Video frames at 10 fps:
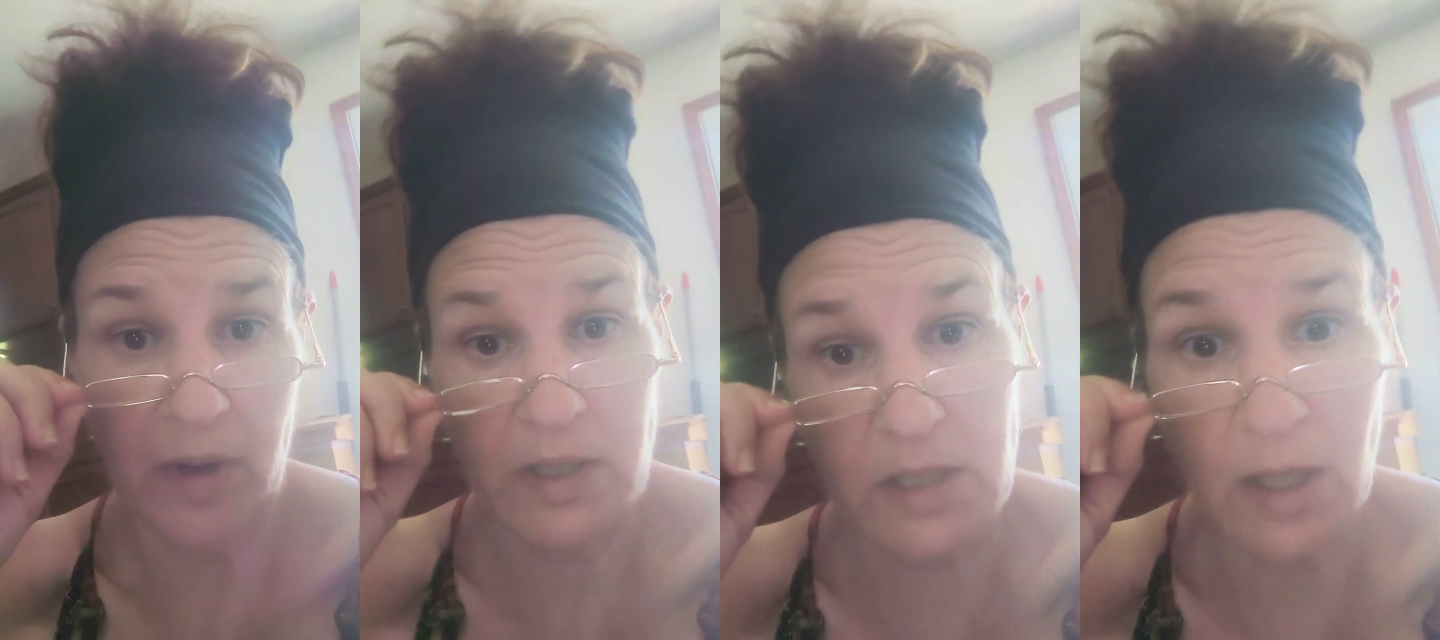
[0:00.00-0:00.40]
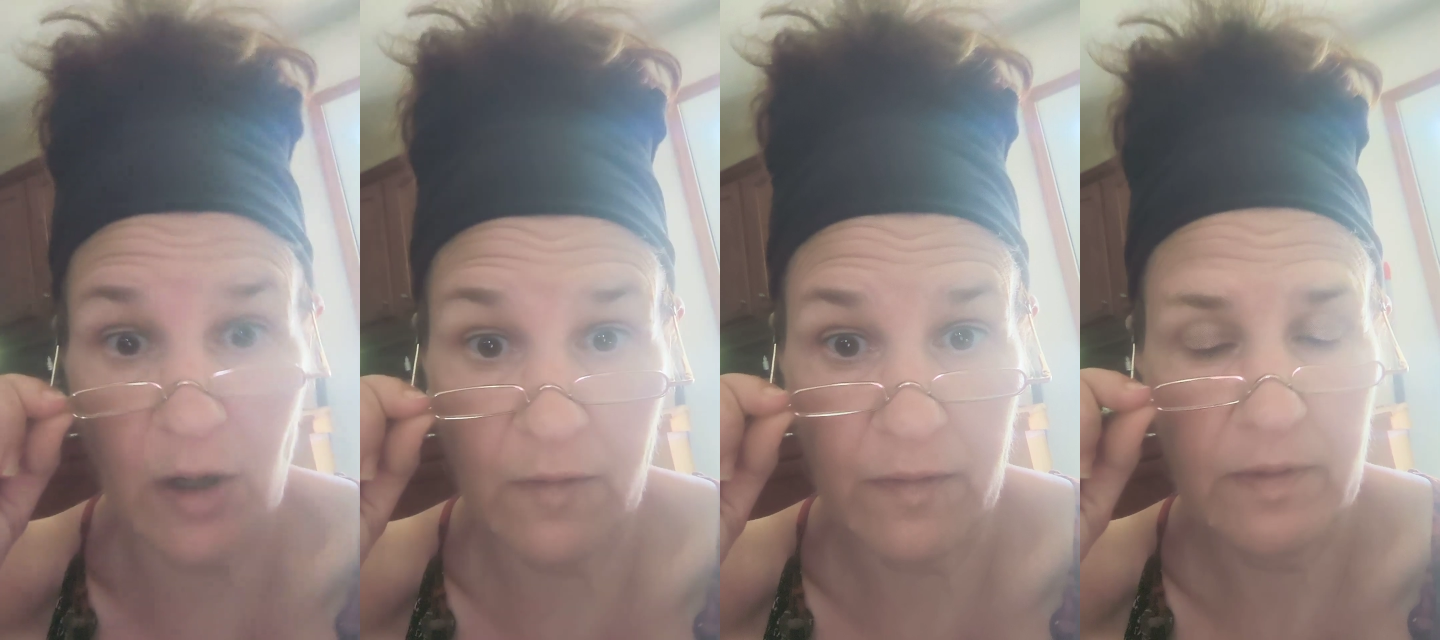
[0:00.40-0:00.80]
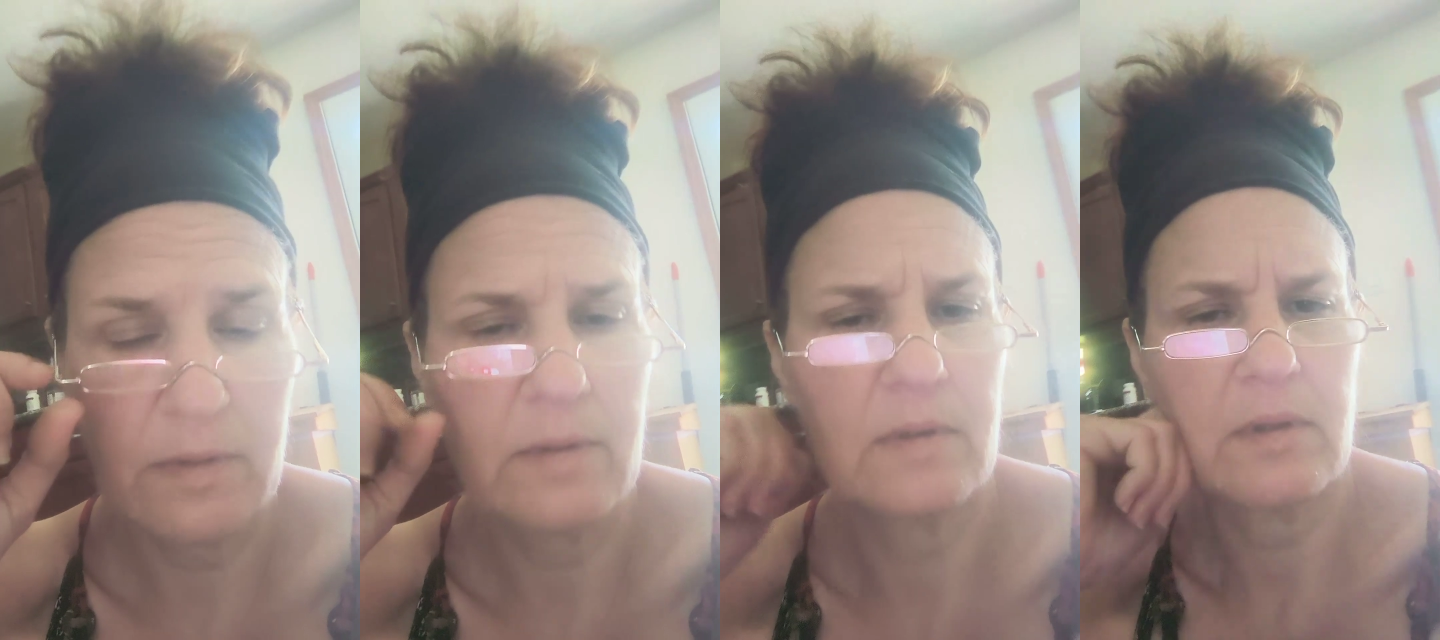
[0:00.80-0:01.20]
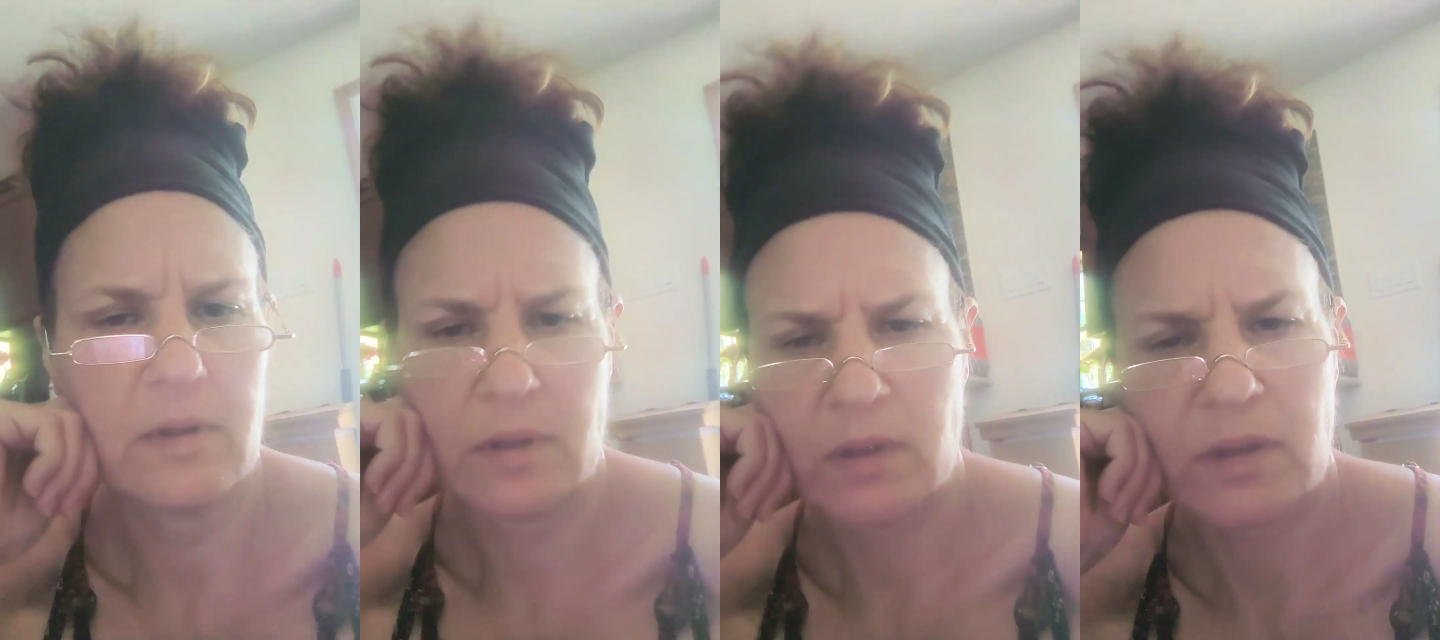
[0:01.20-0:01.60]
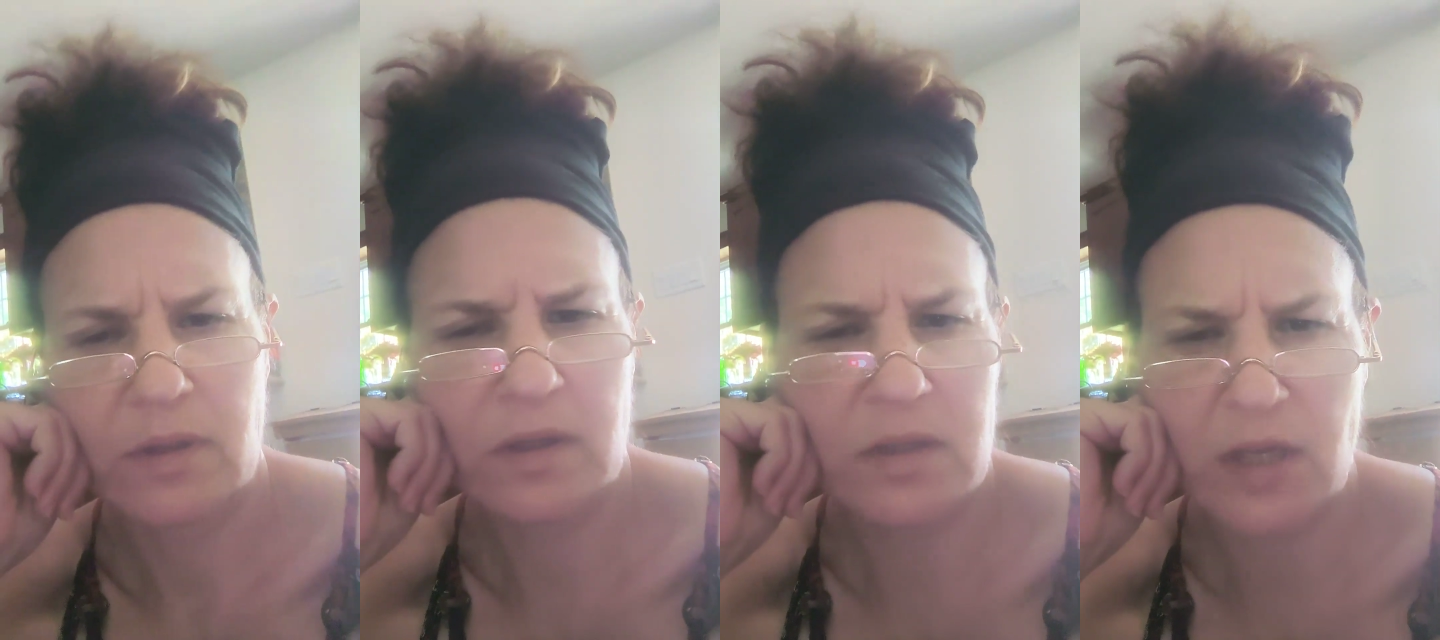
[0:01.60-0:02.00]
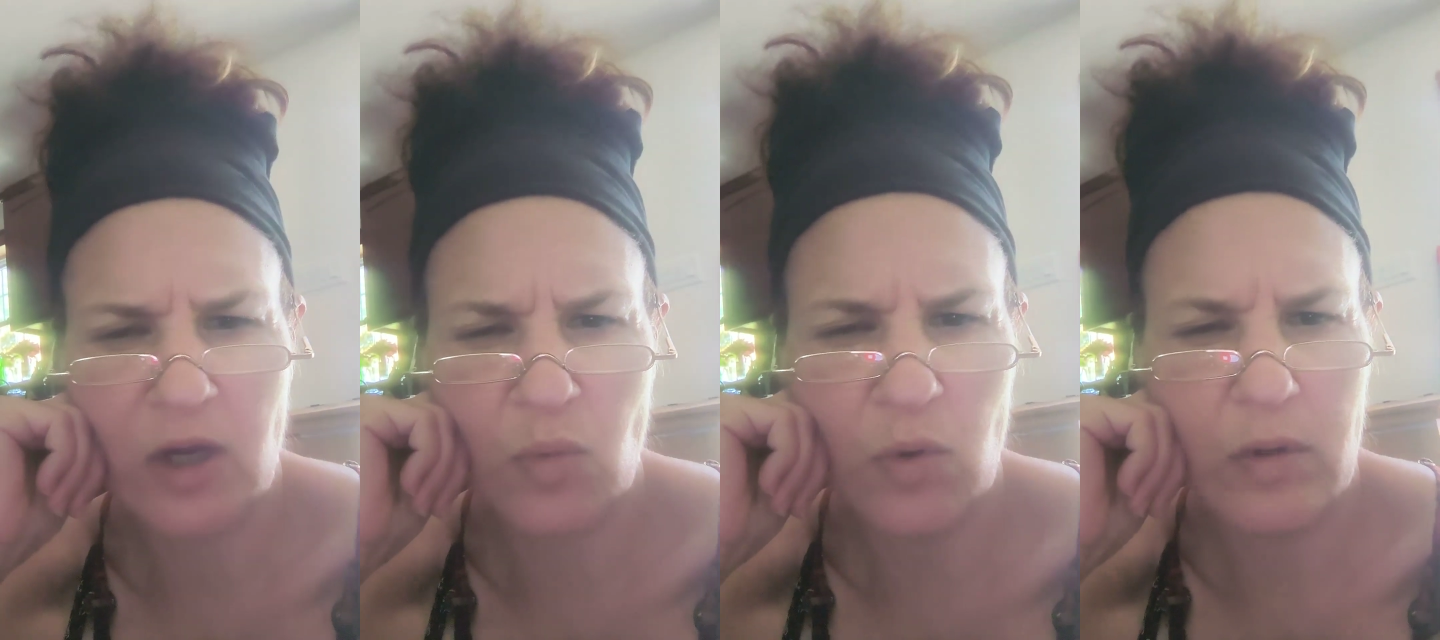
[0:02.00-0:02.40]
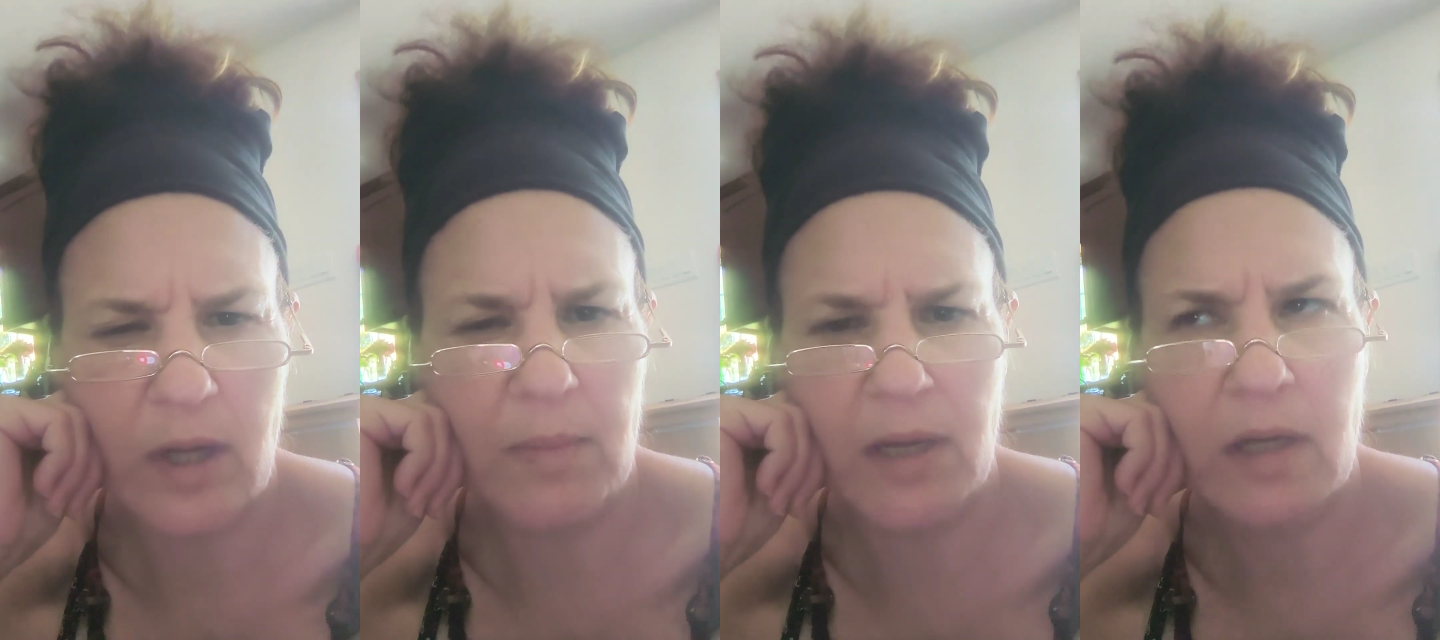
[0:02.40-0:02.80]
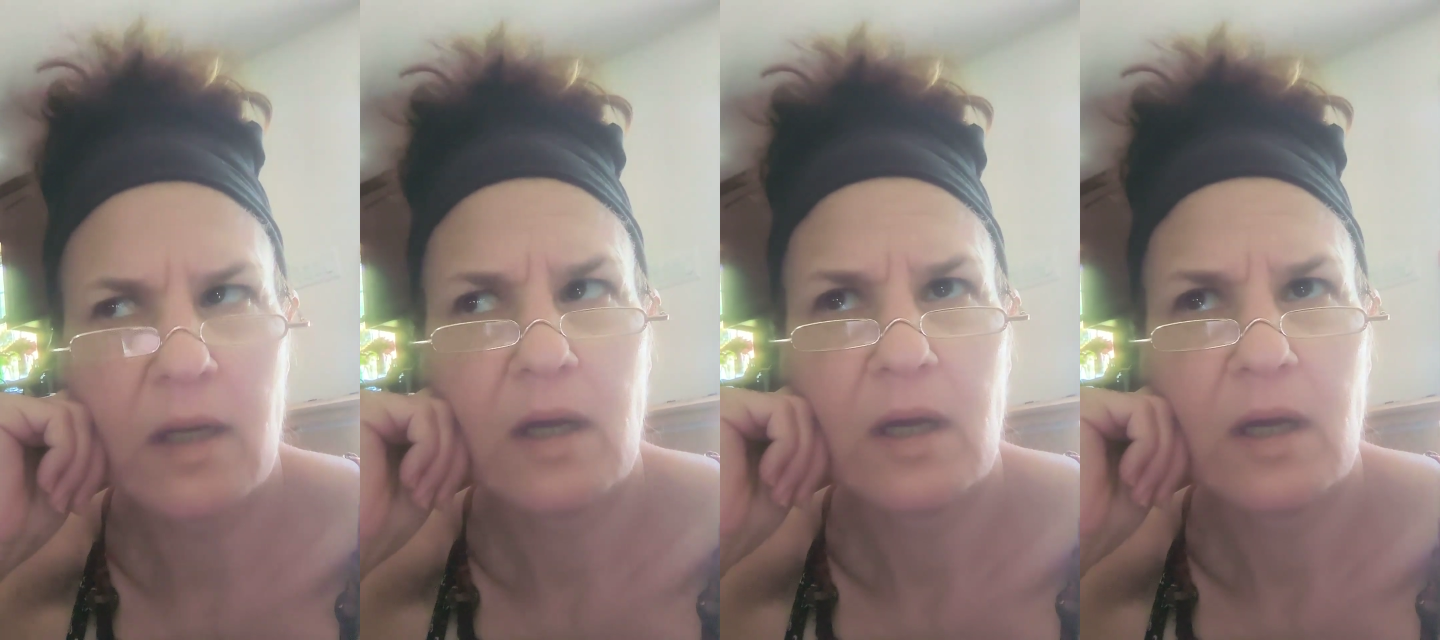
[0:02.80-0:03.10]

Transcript: myself to the psych ward. I mean,